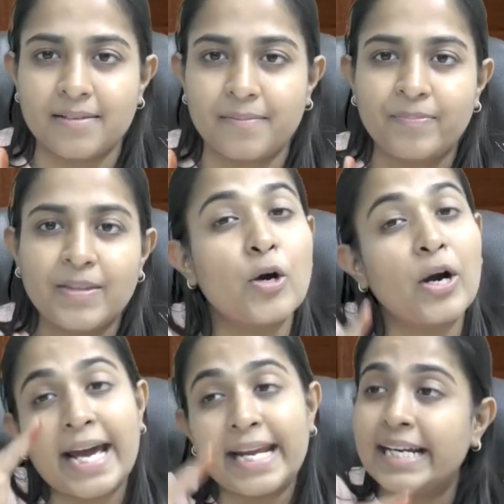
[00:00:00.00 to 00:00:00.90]
You are
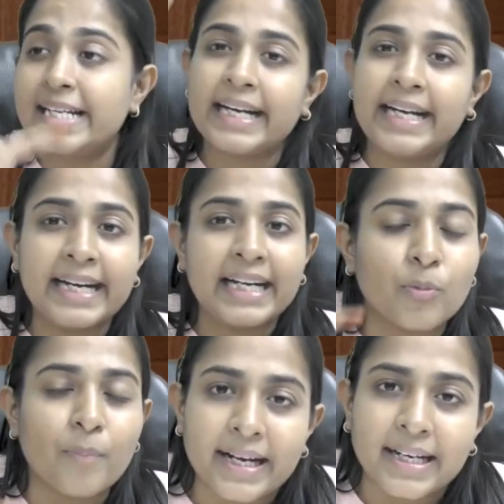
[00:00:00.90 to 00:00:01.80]
directly sending it to my
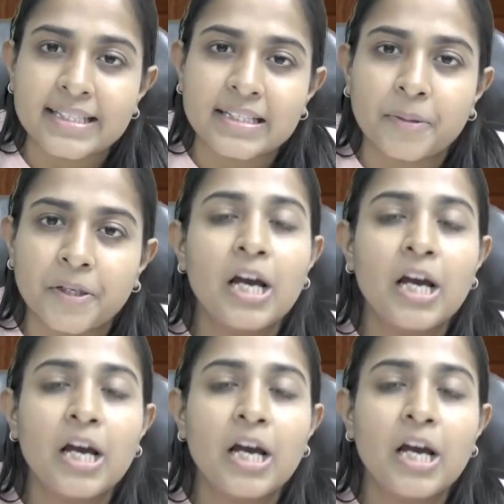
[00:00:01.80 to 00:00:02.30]
customer.